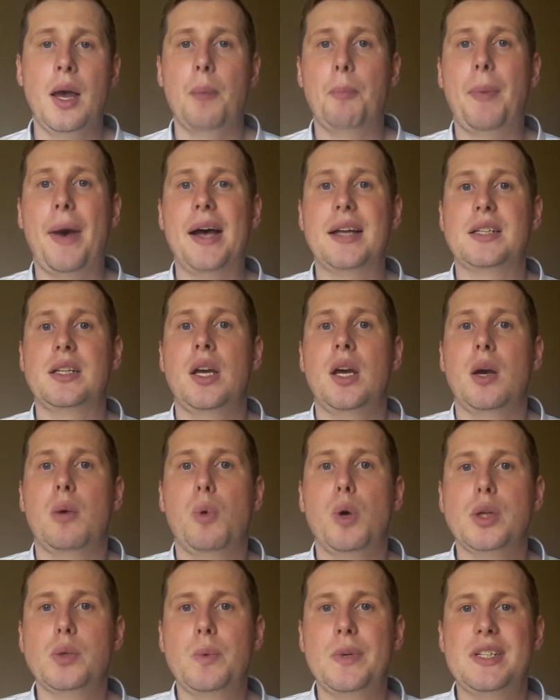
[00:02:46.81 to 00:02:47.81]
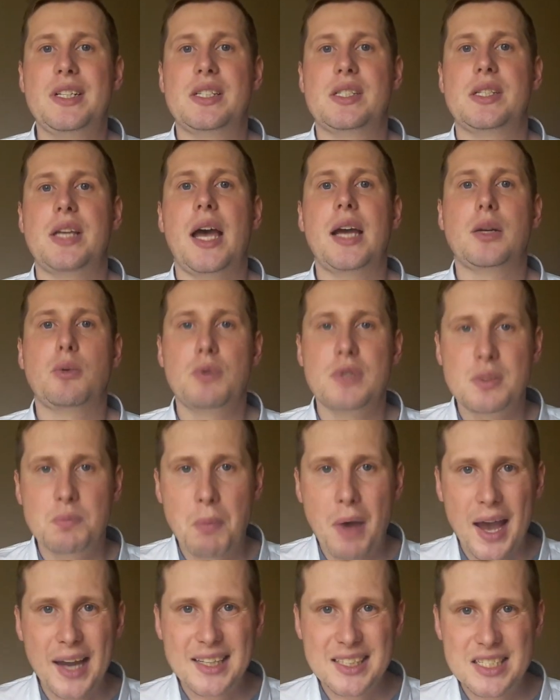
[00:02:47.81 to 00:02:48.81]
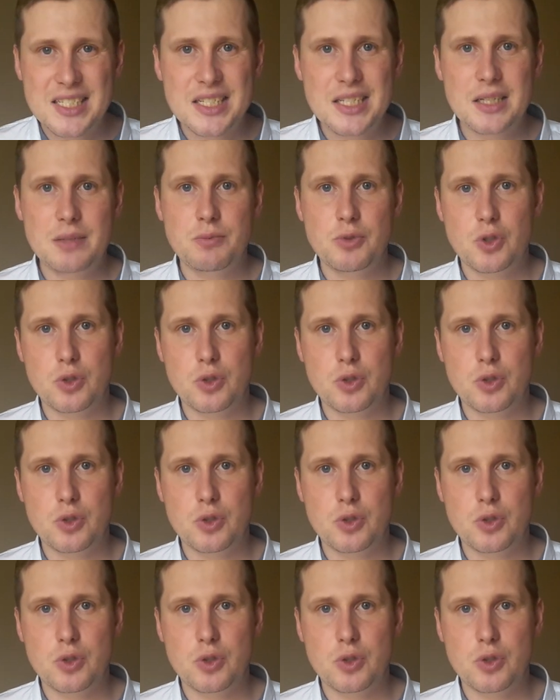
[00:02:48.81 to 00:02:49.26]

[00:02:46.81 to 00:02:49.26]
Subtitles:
But what we decide with my team